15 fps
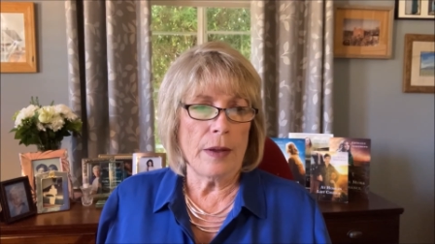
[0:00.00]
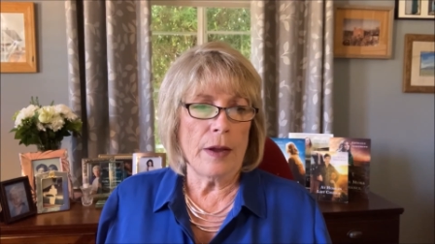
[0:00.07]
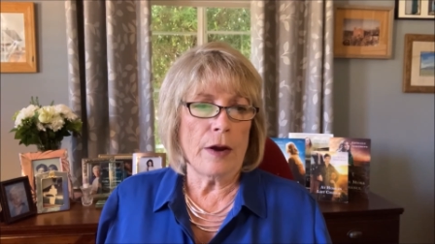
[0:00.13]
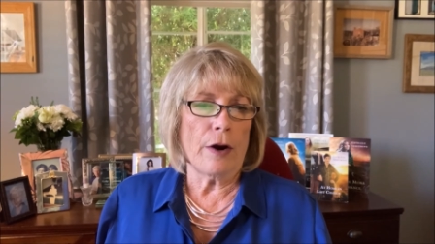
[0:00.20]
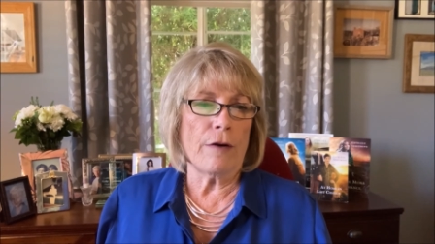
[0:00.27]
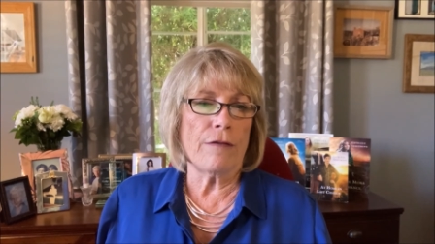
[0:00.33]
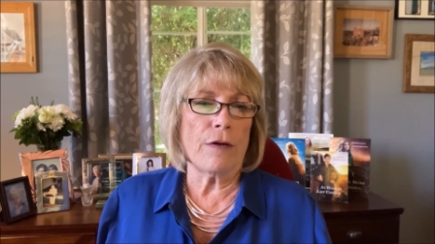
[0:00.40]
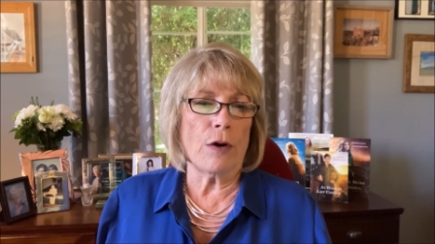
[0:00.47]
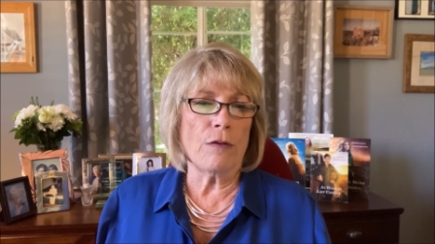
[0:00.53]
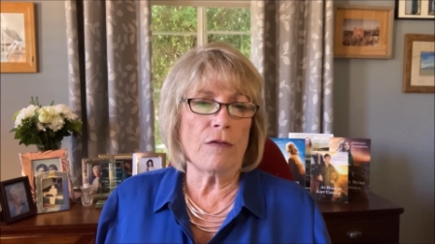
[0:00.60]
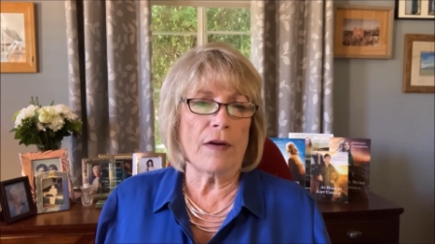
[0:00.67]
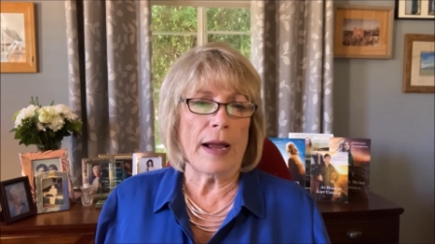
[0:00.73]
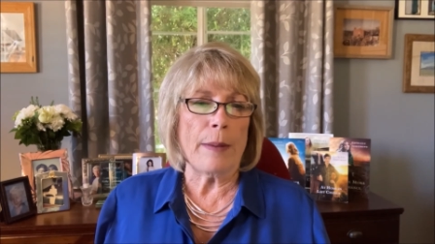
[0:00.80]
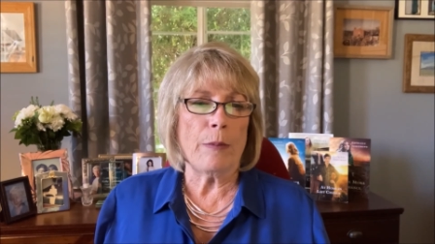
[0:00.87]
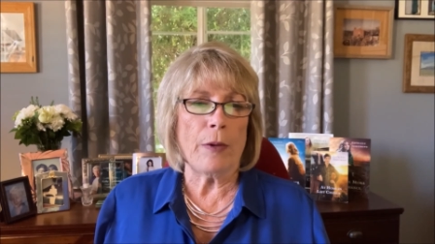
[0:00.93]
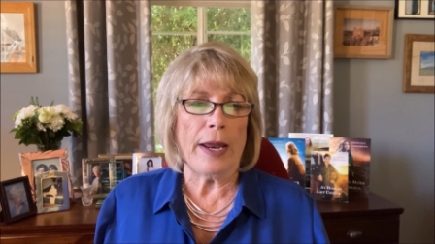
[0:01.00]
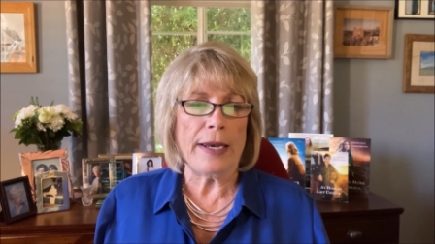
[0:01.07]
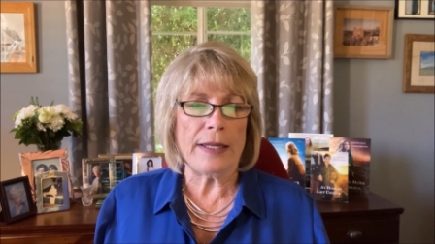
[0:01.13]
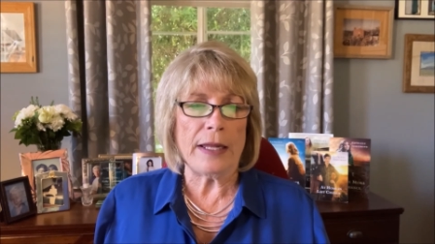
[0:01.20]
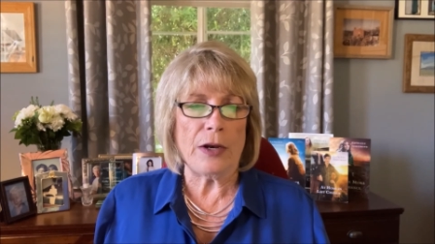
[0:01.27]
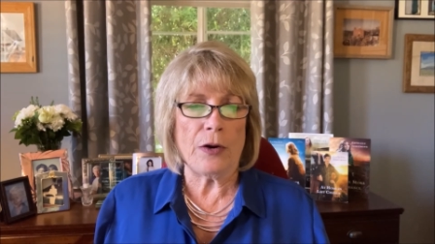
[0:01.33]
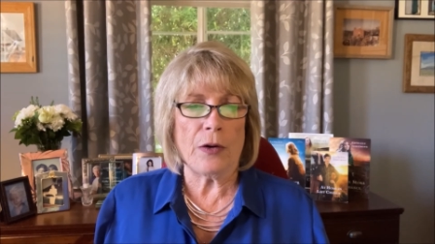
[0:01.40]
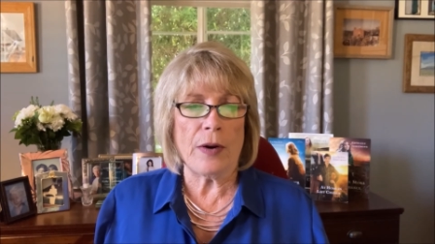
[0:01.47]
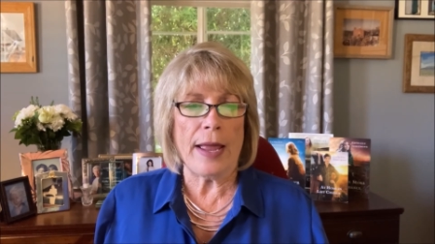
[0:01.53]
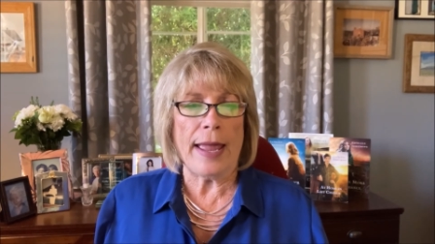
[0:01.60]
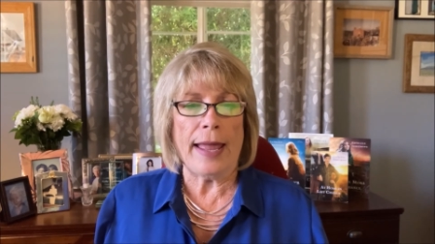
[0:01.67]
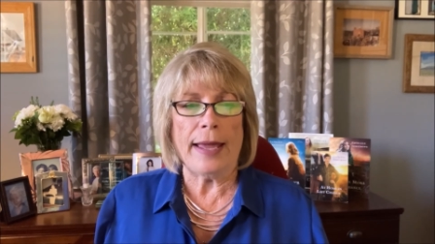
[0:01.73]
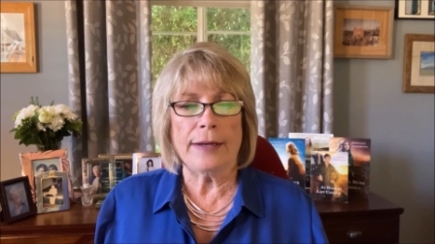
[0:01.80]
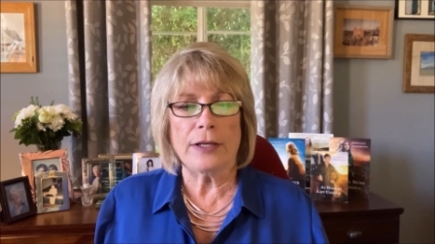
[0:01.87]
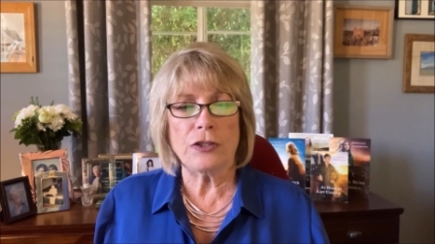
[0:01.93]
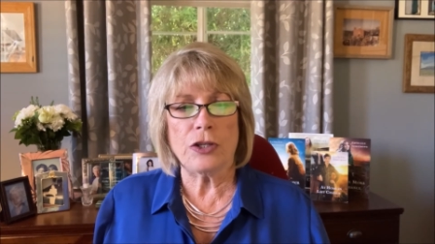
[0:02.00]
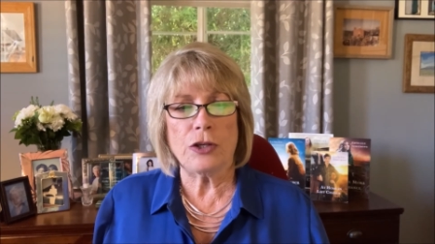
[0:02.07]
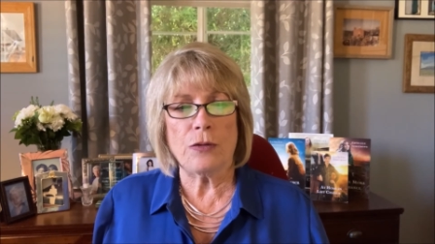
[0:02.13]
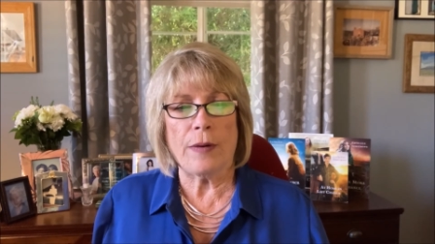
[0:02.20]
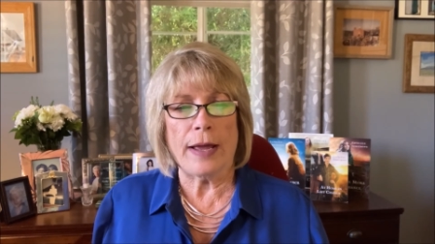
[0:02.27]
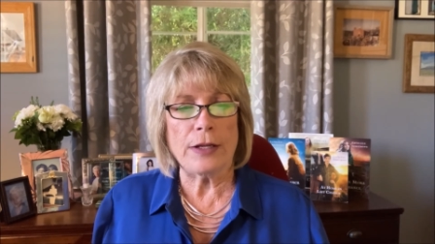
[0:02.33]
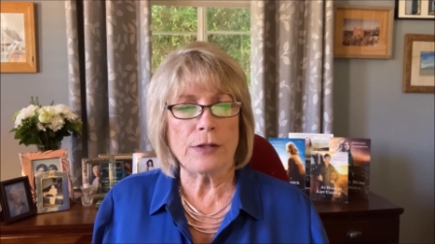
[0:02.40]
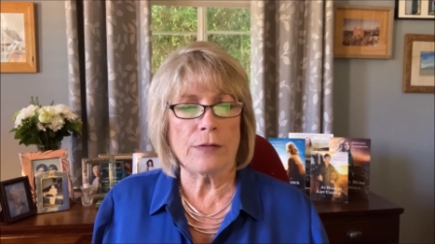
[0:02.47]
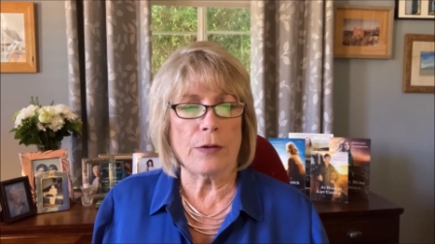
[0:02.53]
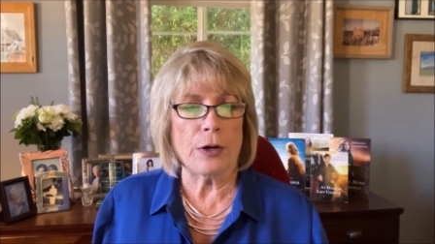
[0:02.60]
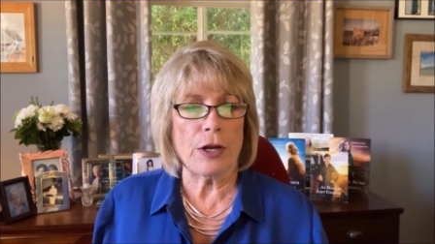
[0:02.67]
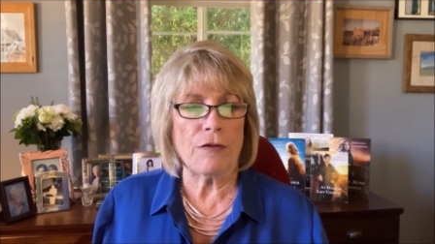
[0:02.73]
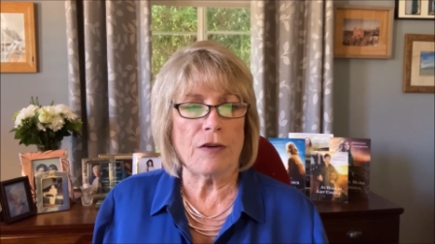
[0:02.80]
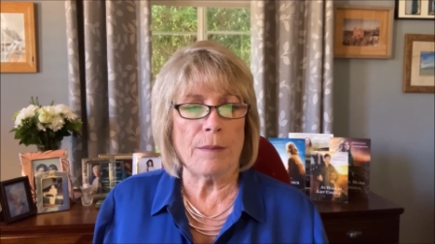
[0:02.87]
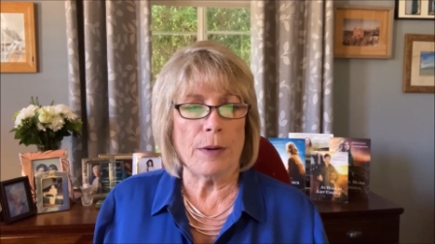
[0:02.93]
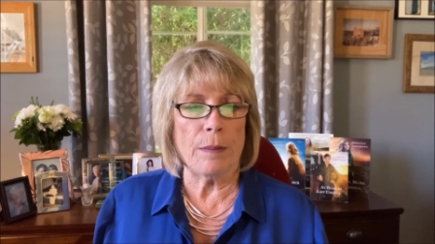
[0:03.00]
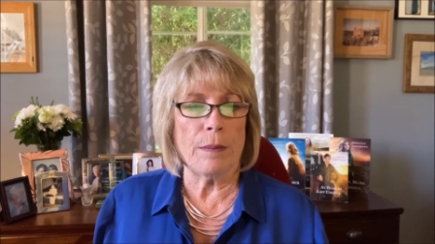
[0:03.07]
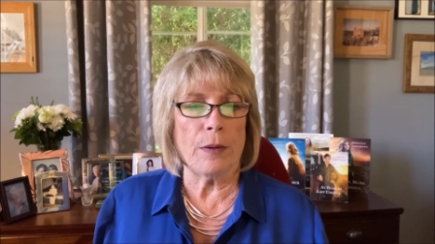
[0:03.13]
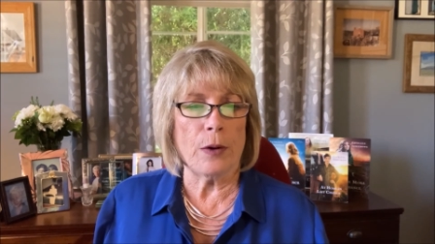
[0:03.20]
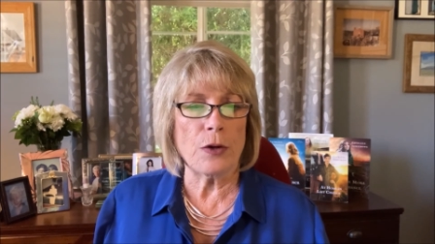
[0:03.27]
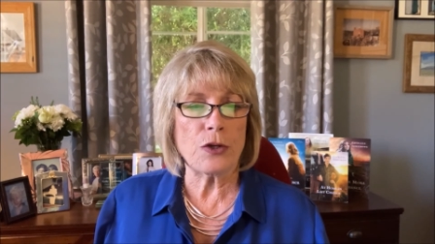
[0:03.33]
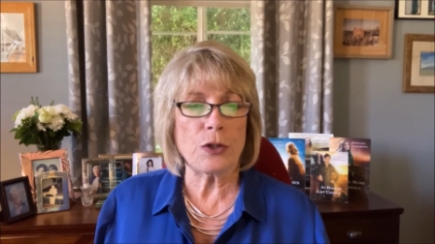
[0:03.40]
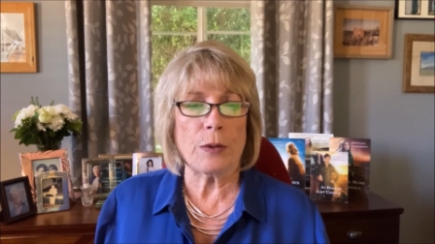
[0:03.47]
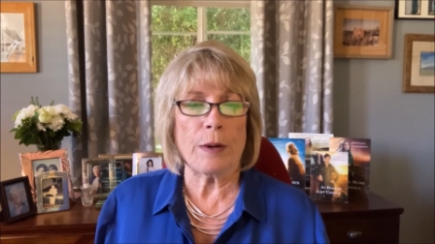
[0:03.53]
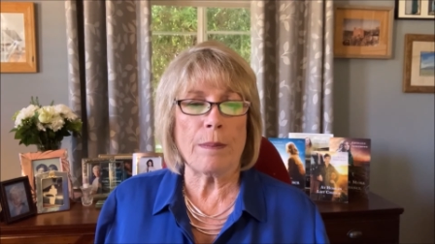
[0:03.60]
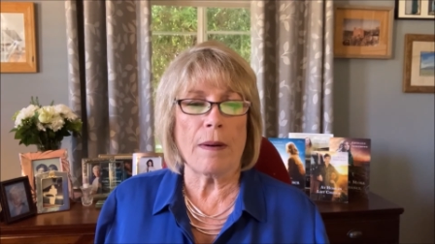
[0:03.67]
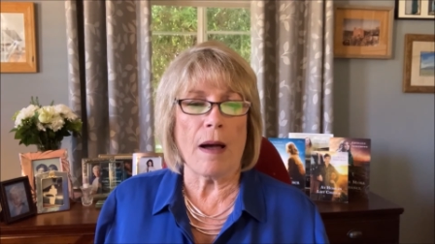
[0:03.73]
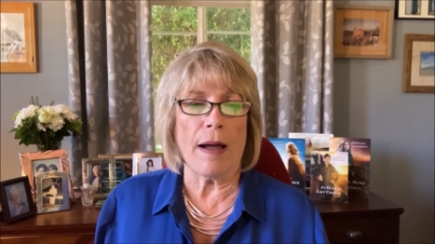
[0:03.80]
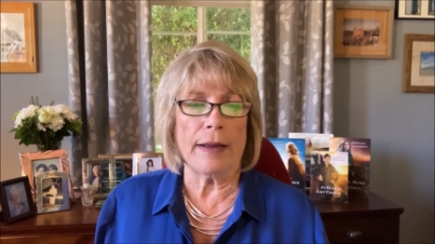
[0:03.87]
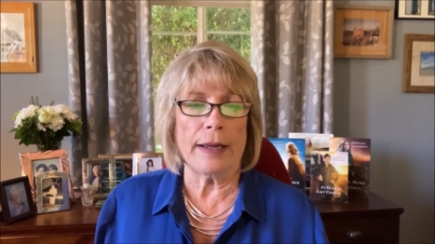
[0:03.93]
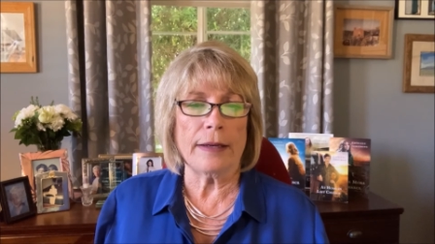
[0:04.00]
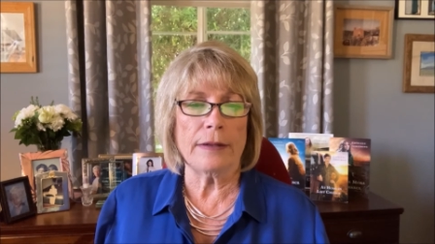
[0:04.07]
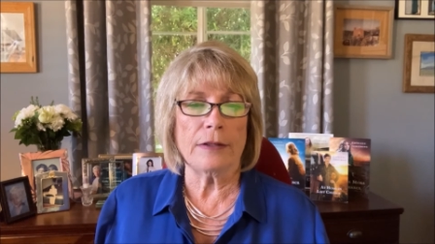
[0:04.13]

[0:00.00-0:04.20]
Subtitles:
Her phone vibrated in her hand as she transferred it from her purse to her pocket.